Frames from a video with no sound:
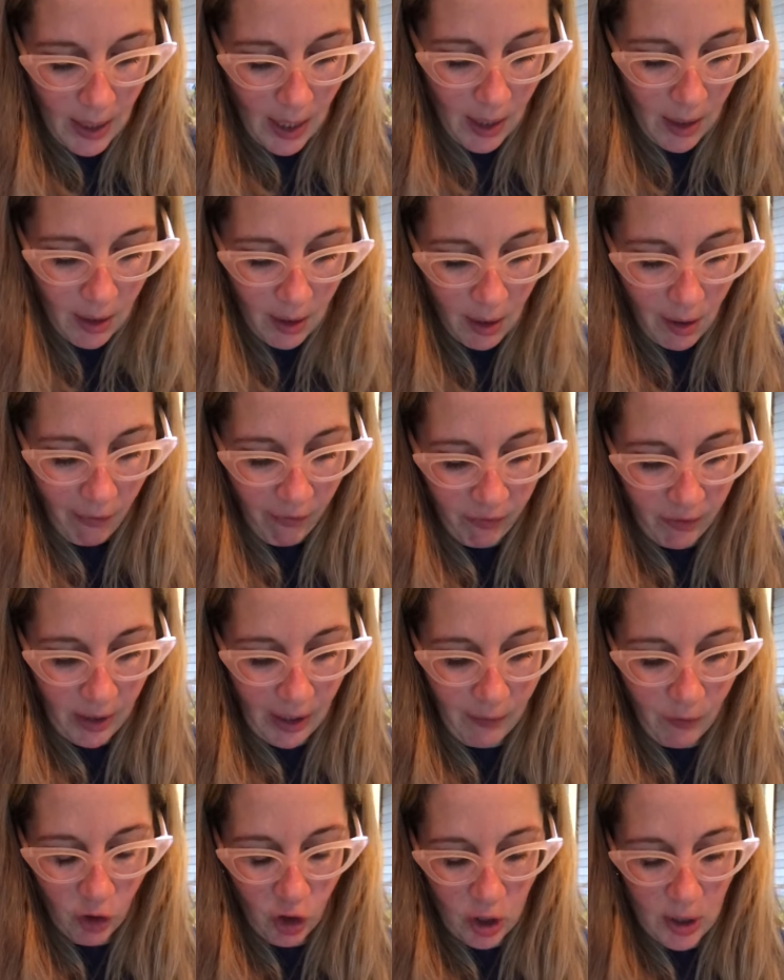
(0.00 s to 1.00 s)
and the
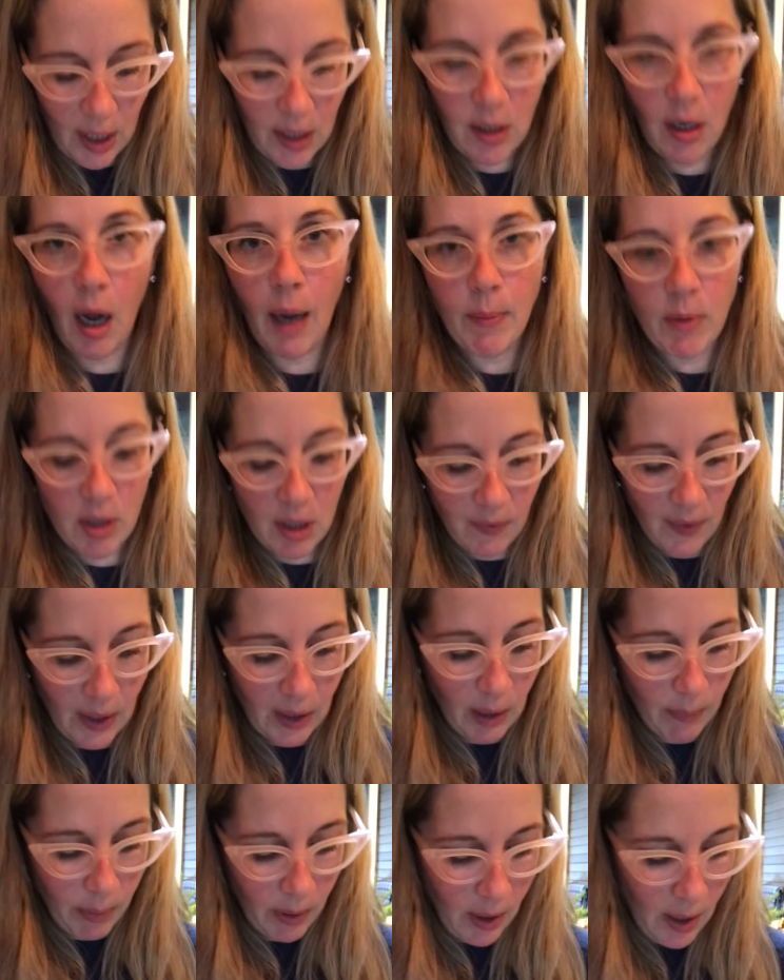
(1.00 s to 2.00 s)
flavor just has time to
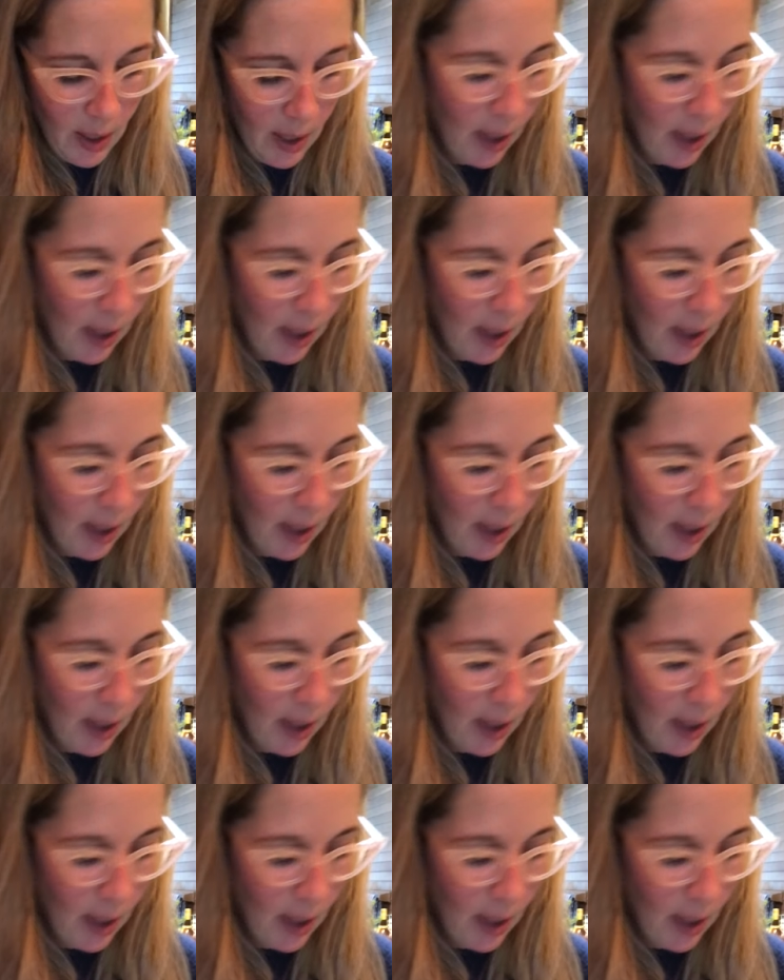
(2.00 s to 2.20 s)
develop. I'm